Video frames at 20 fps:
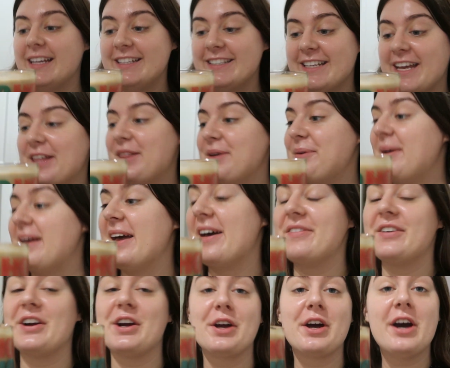Now that we
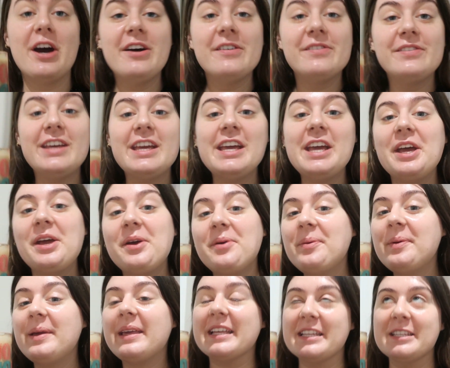have our coffee,
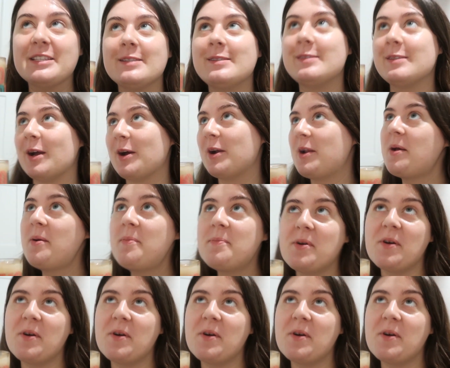we can start our